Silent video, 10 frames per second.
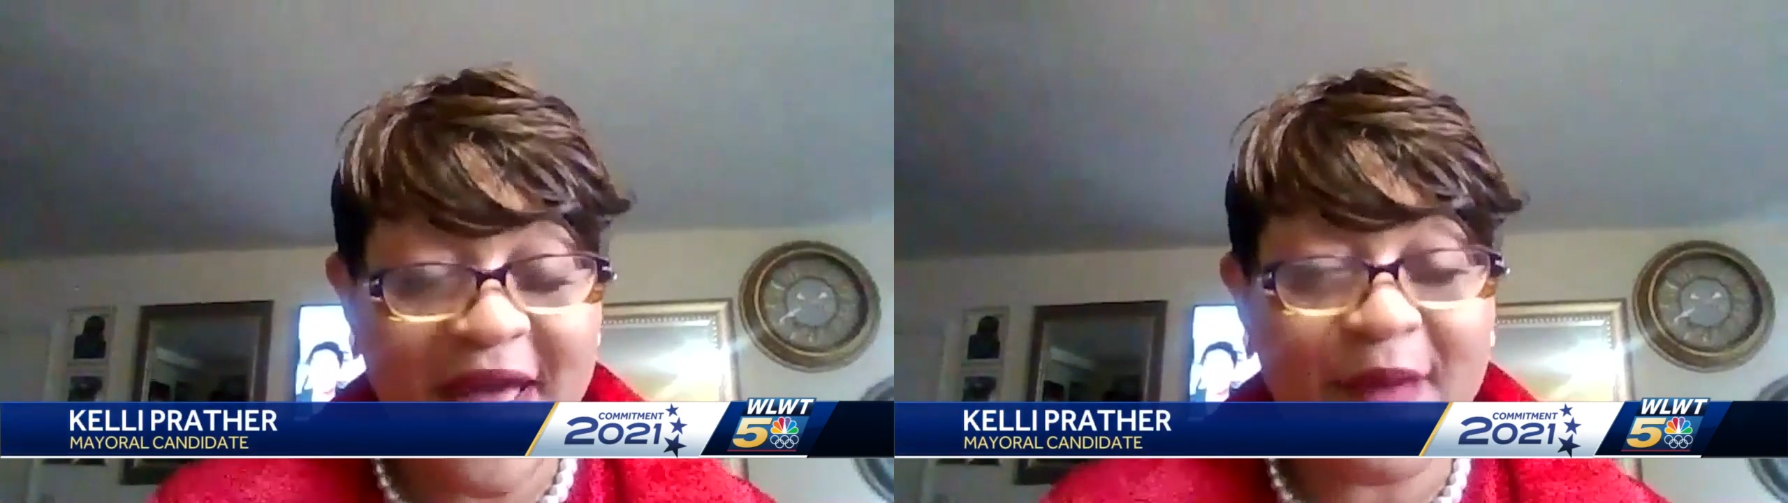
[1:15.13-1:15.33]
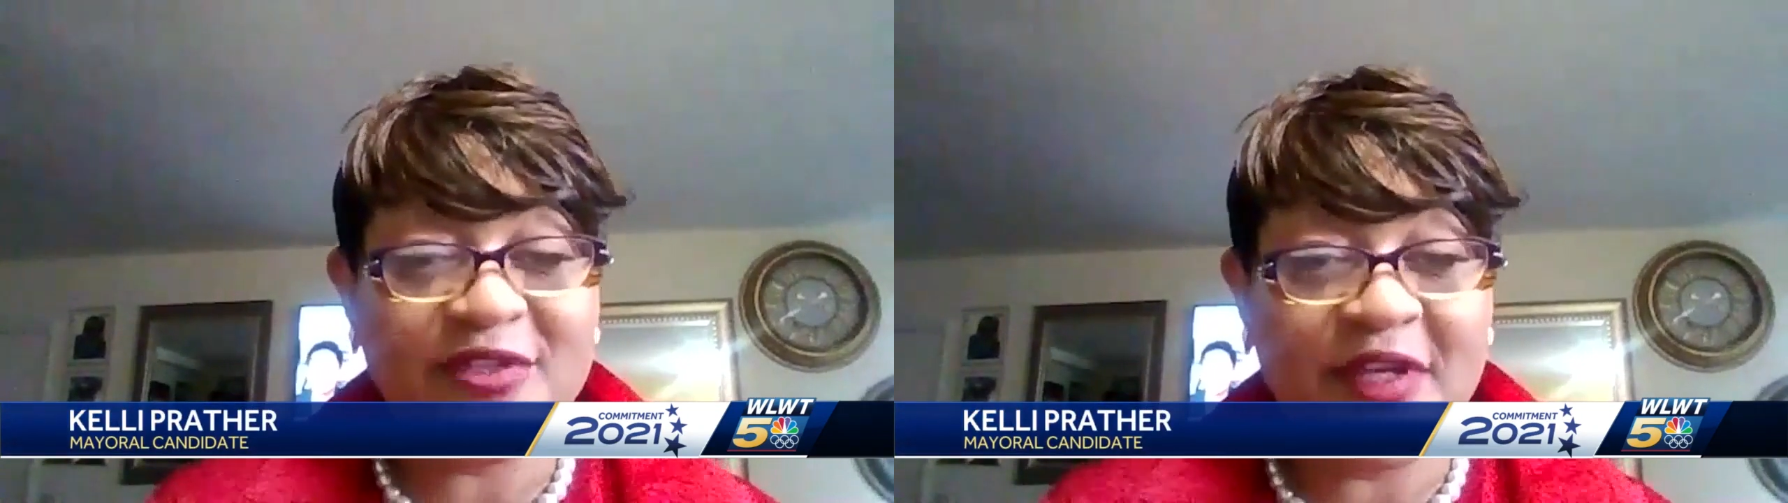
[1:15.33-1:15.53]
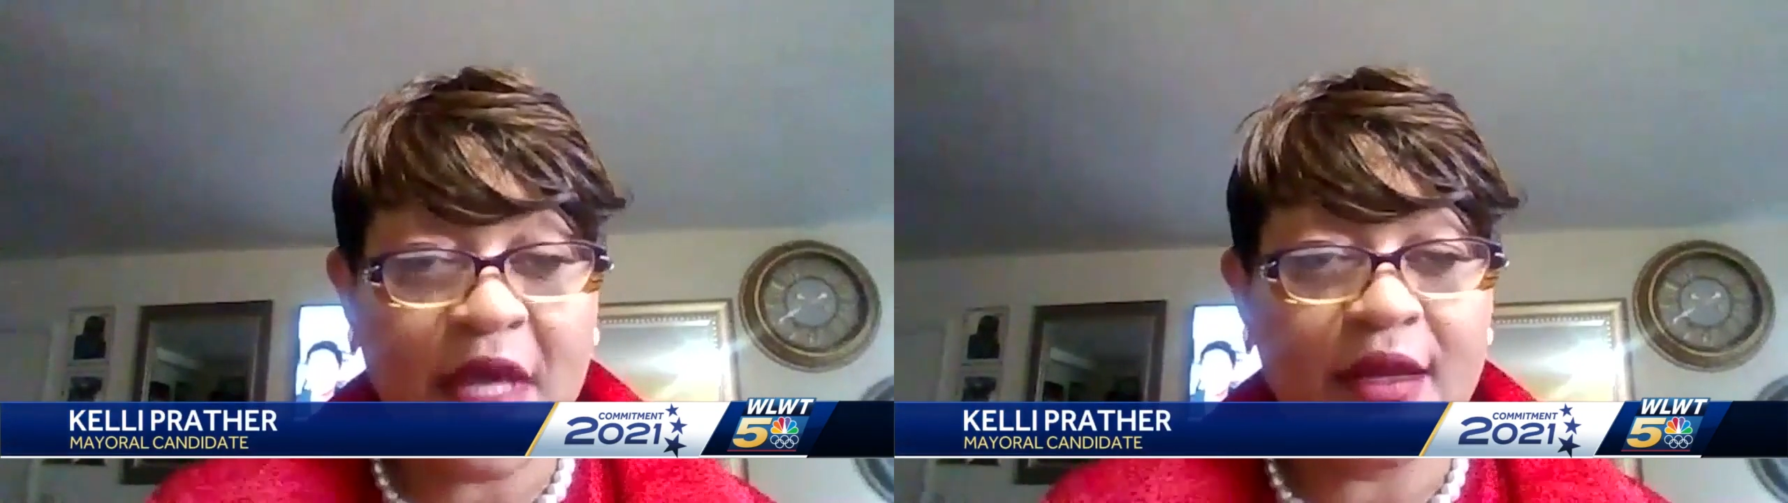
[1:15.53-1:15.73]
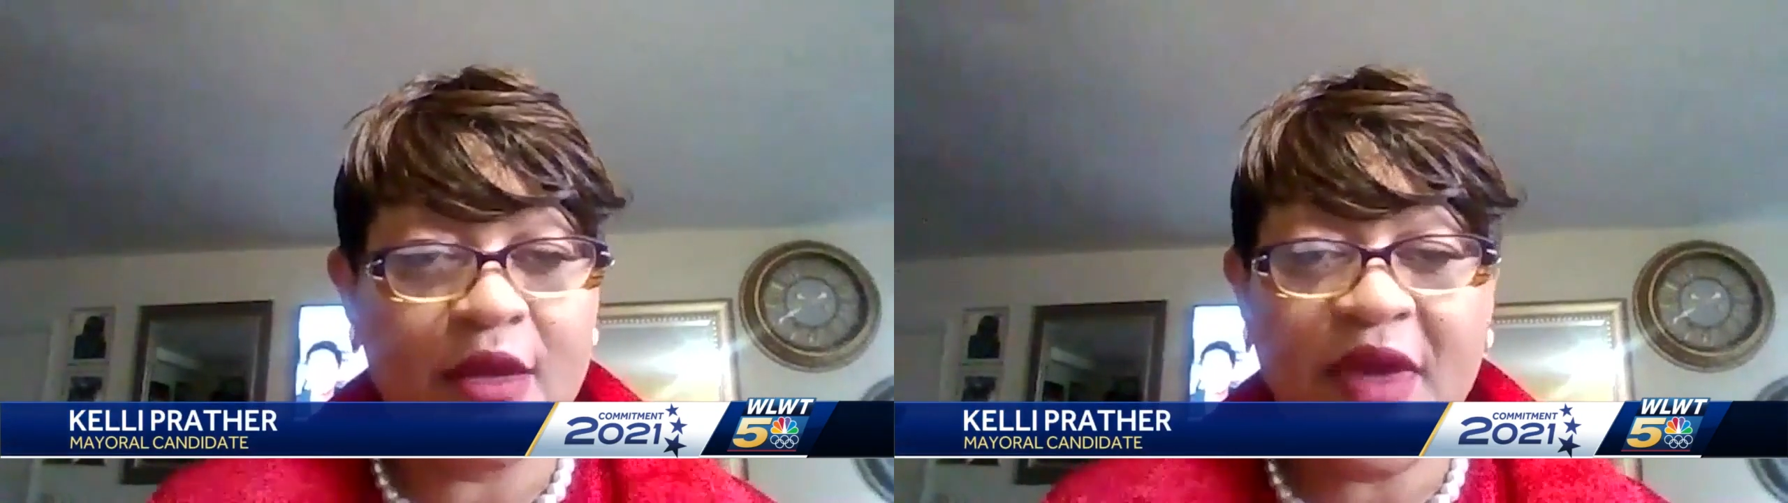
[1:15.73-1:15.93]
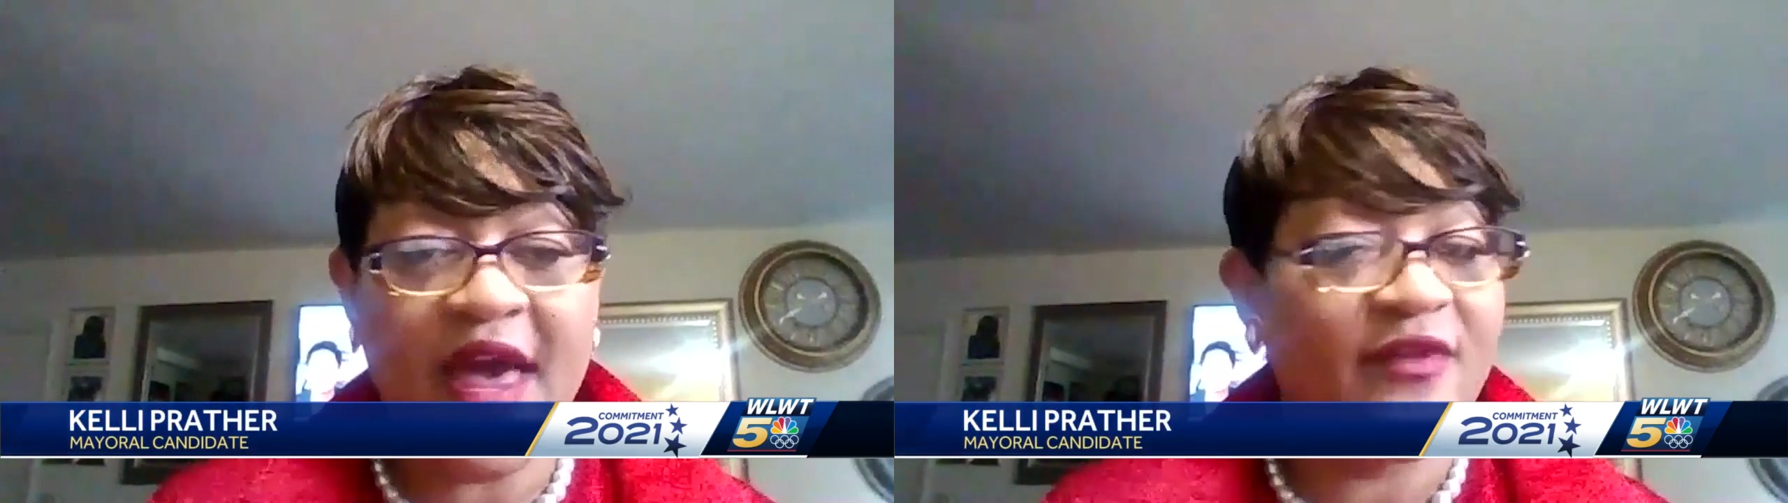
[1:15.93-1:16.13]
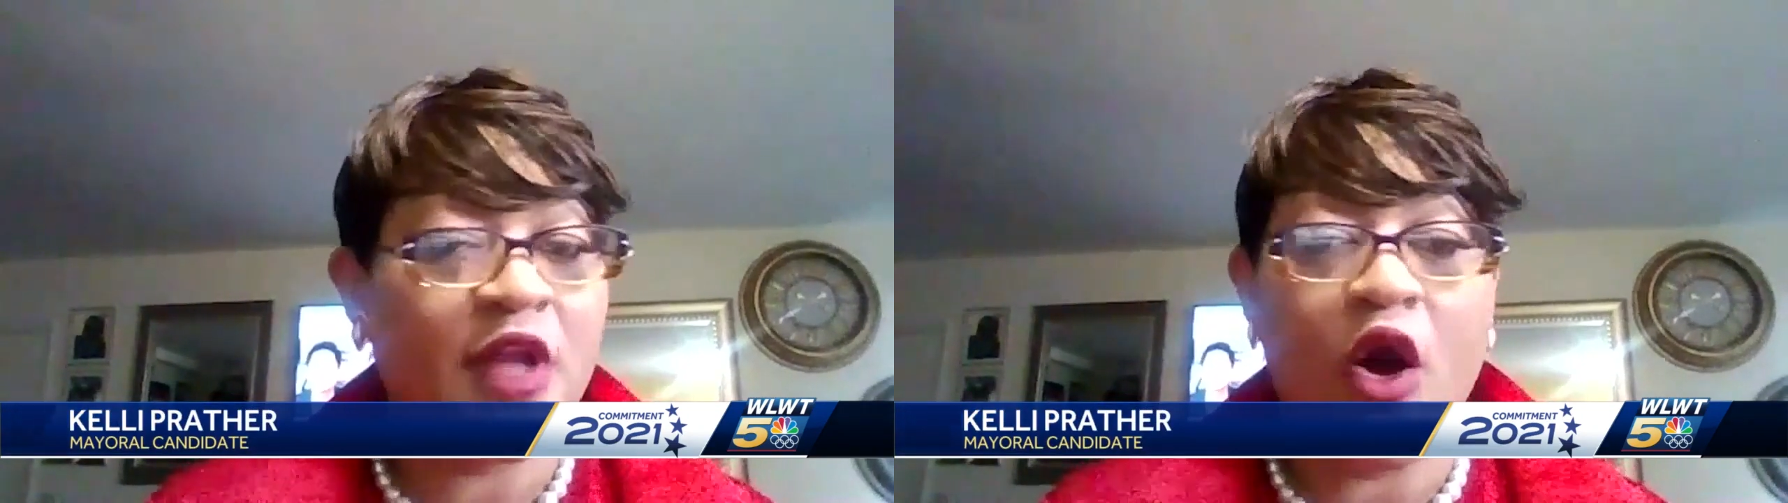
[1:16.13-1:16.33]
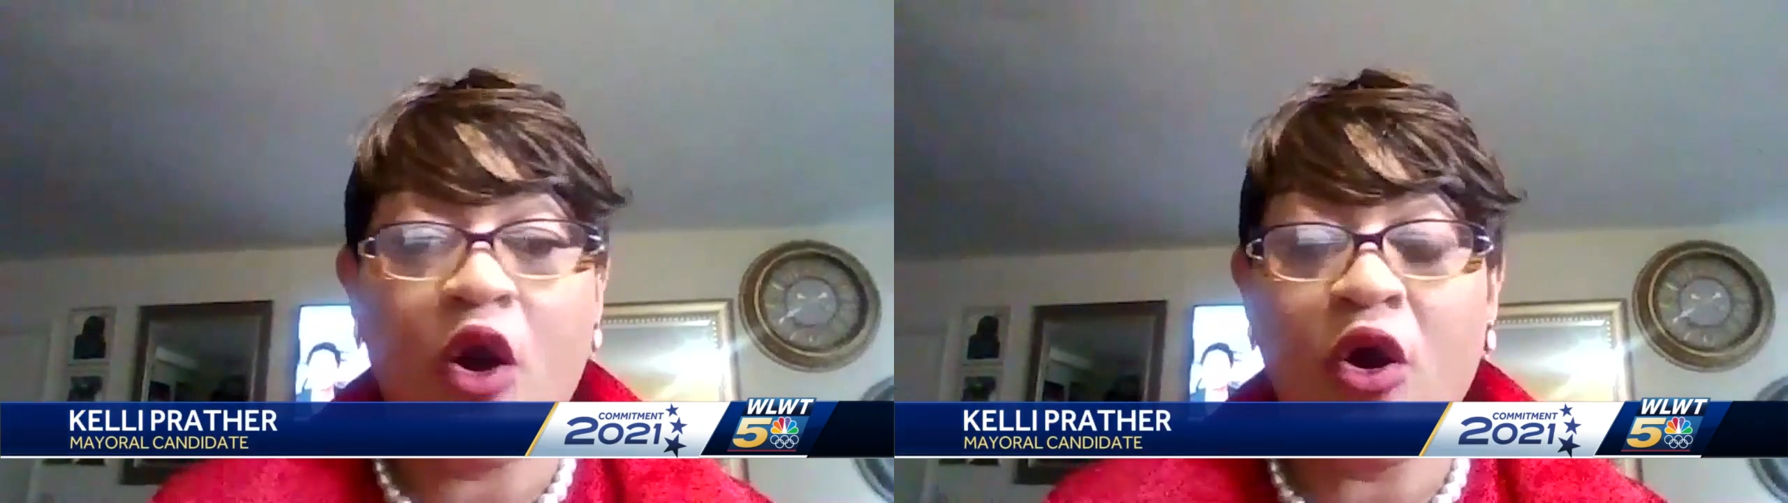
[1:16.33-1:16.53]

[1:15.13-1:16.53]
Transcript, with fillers: for Hamilton County, we have an